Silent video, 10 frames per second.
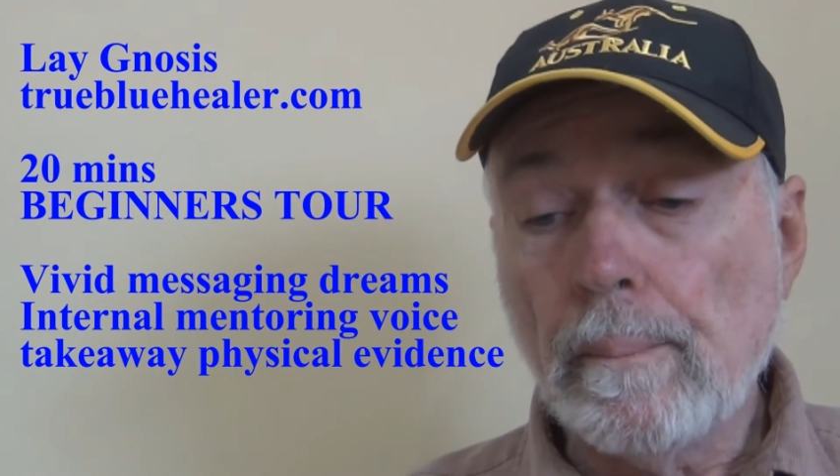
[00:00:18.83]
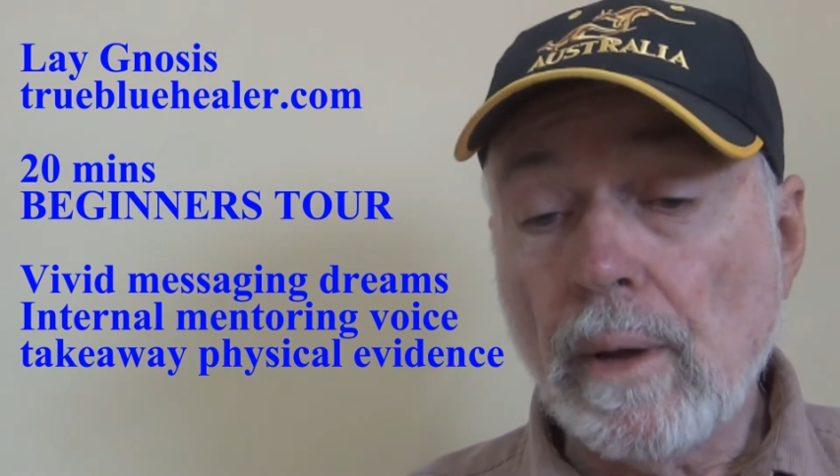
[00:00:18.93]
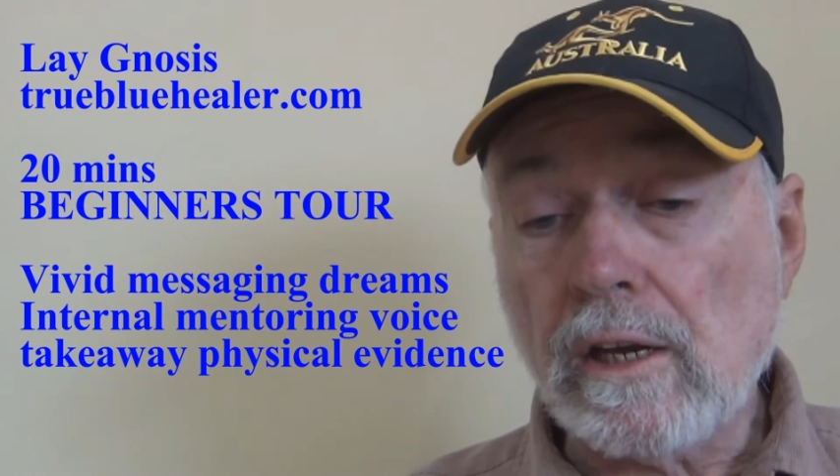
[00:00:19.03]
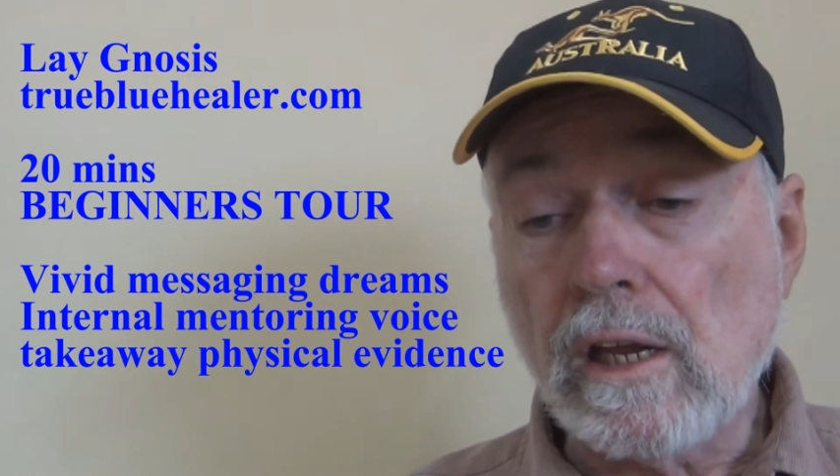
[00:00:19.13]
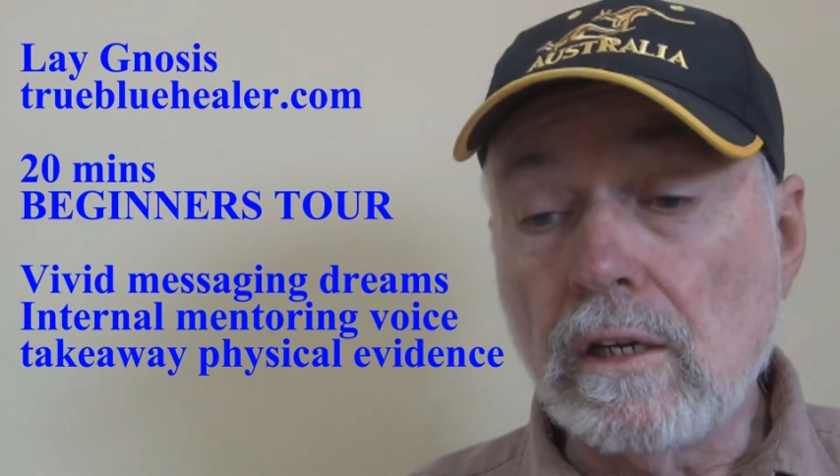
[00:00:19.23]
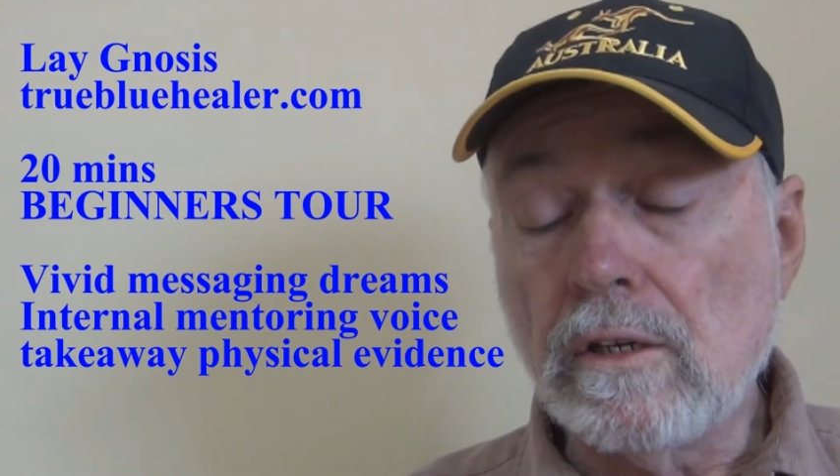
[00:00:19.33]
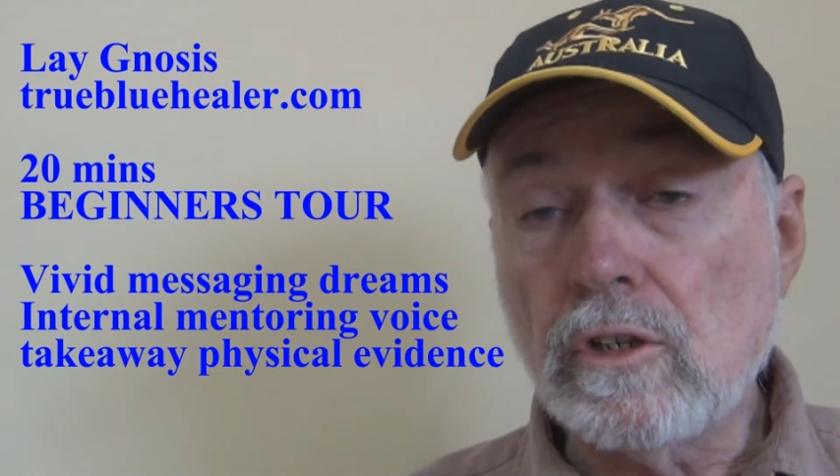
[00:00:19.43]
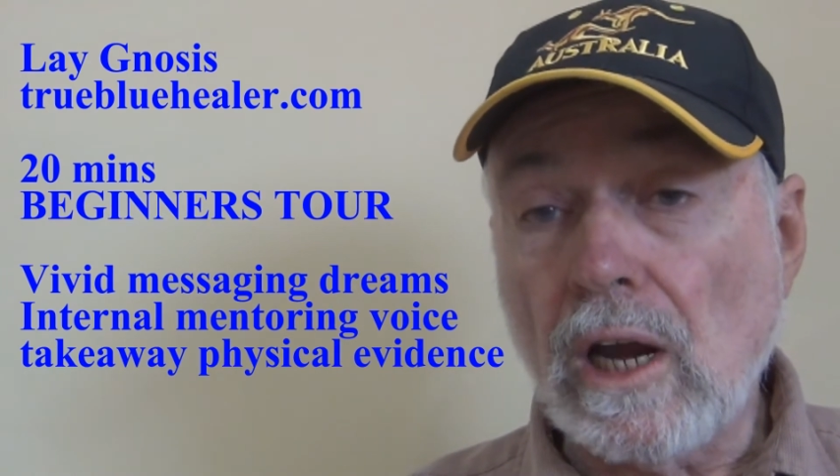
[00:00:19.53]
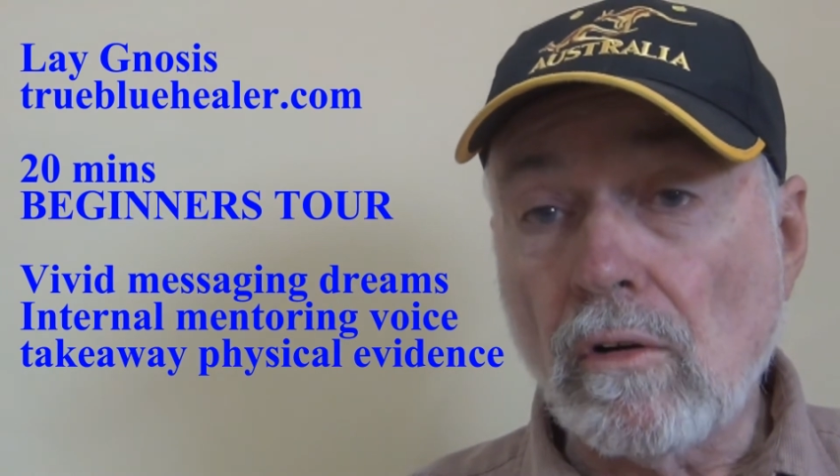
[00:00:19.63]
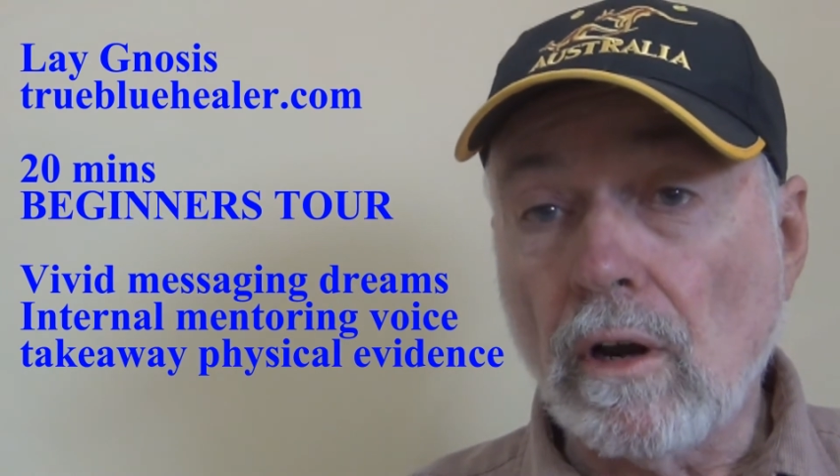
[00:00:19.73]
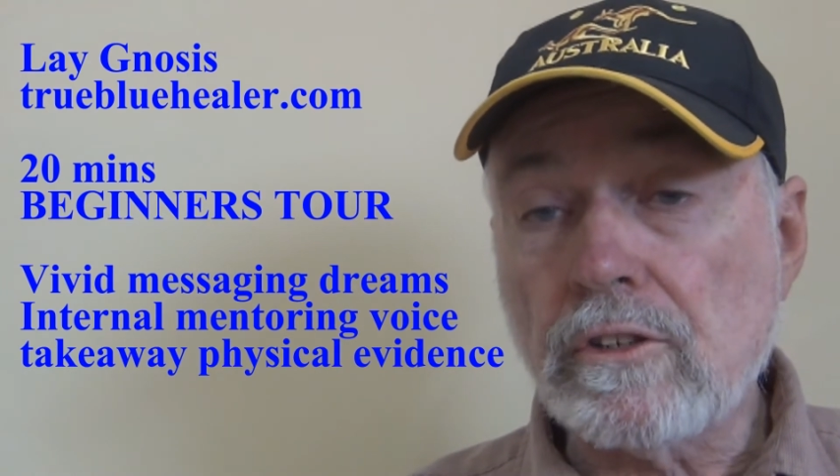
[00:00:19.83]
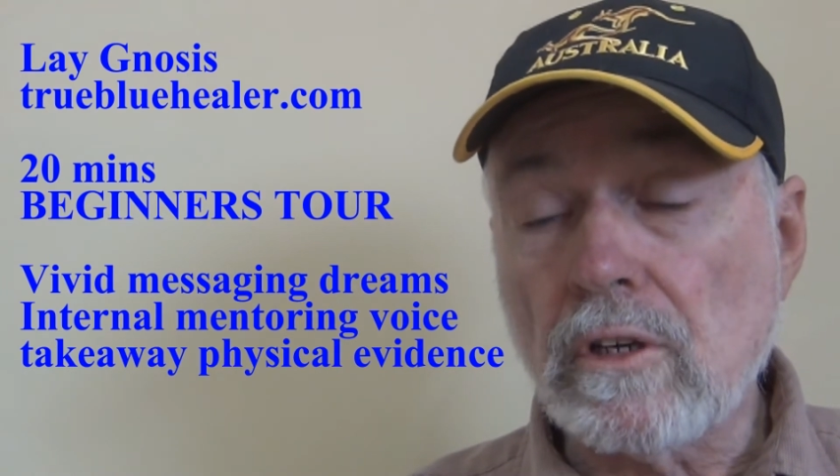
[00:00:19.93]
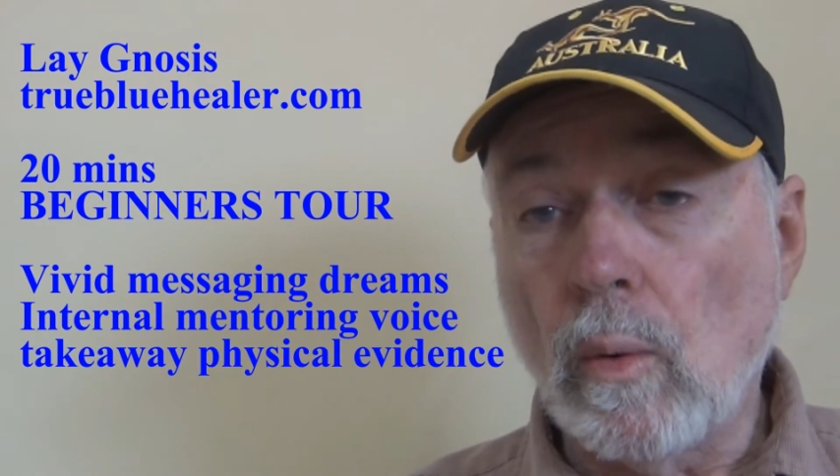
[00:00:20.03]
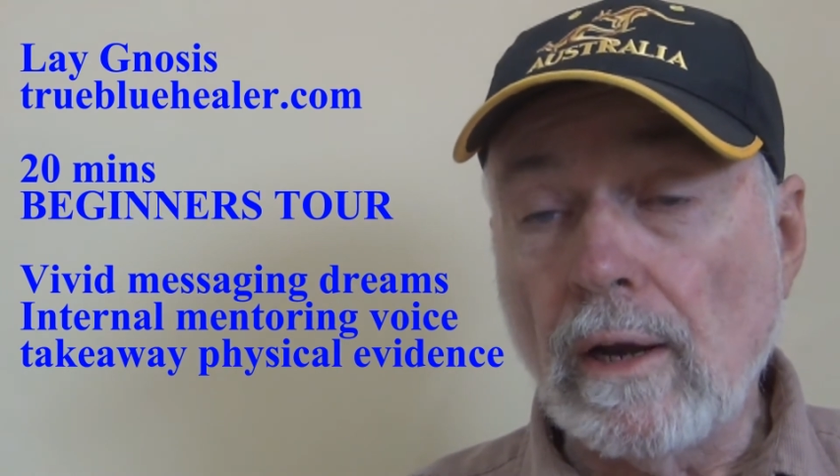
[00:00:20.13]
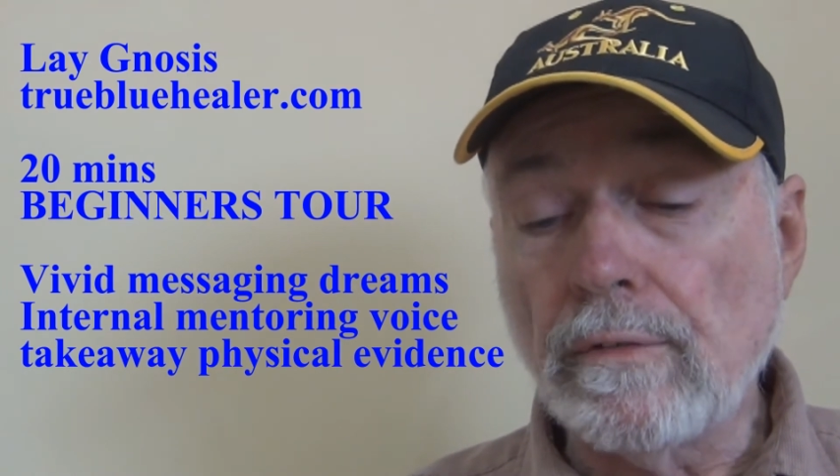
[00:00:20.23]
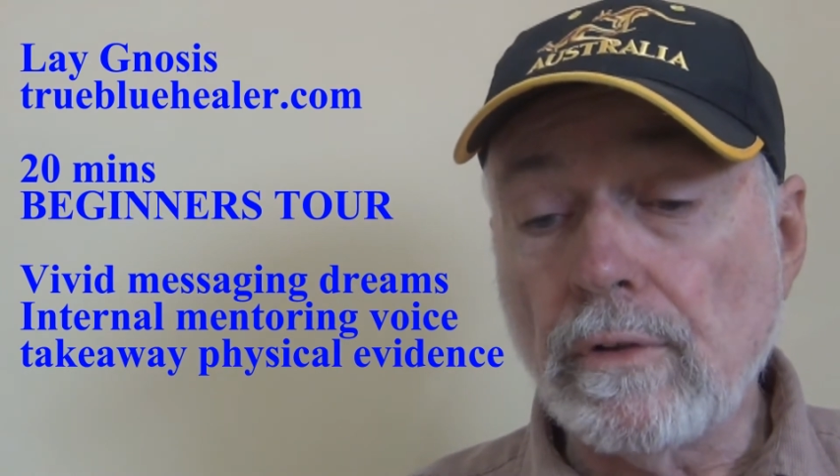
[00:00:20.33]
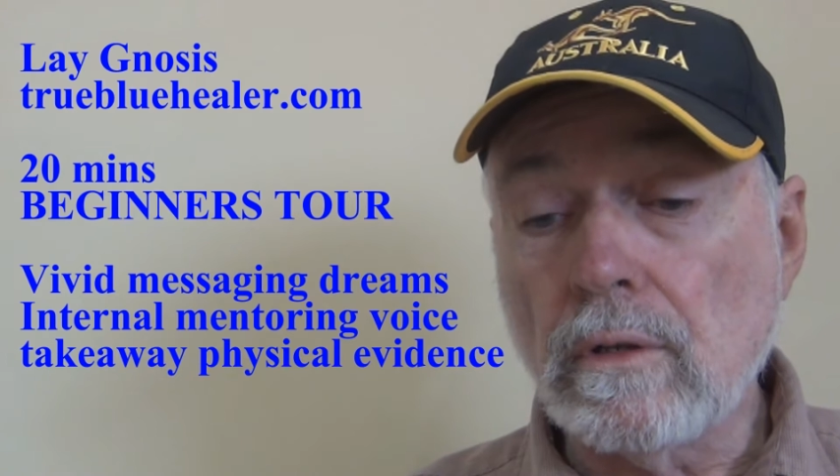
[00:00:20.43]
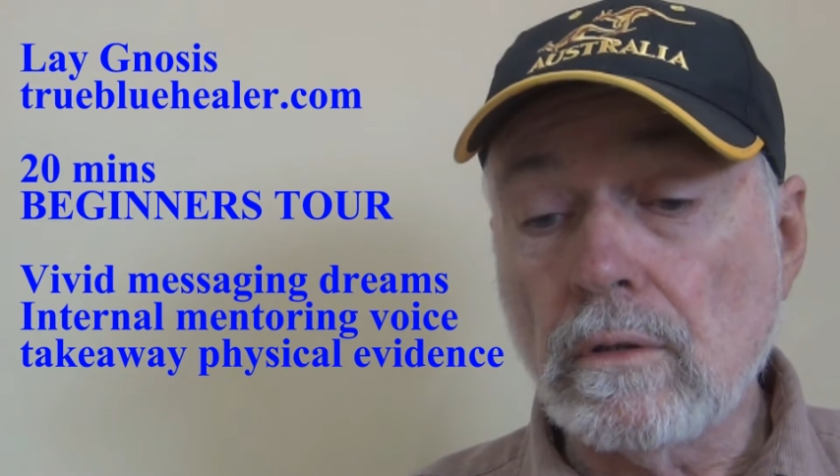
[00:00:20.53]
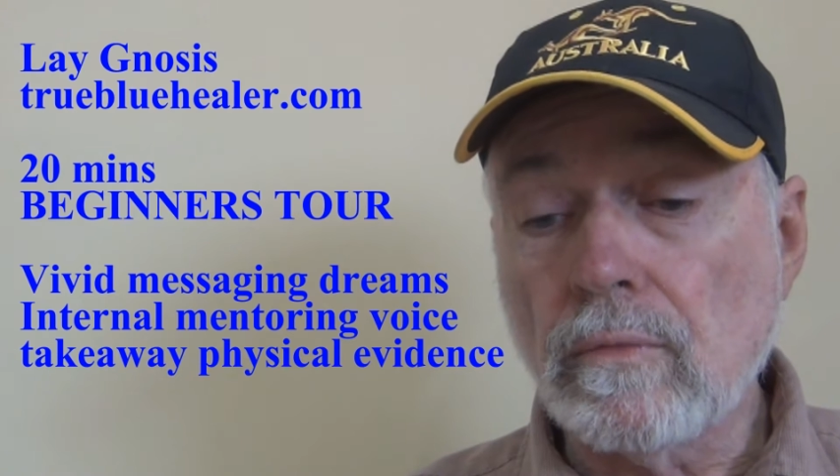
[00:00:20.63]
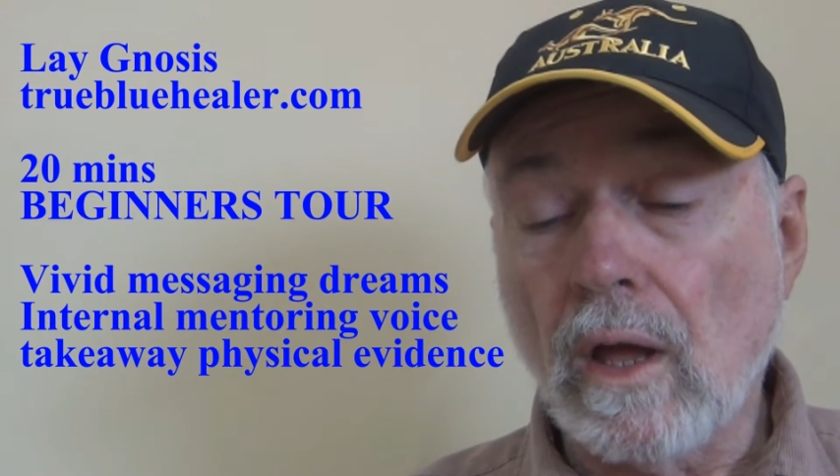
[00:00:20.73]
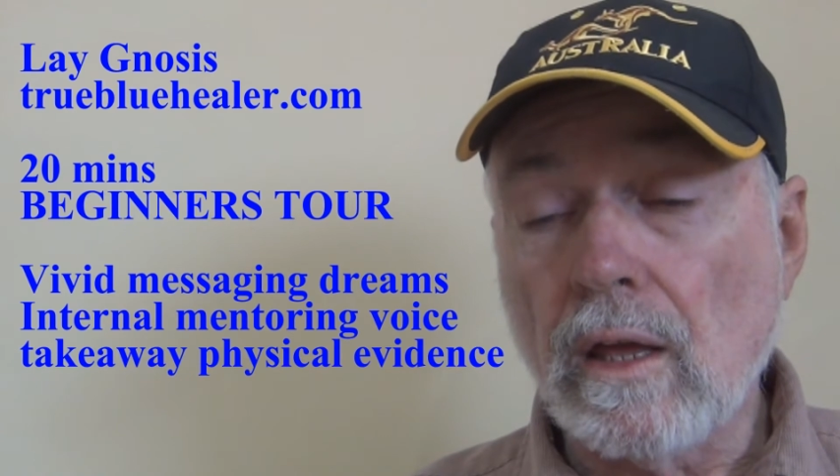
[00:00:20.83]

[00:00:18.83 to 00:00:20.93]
But in general, it's a wonderful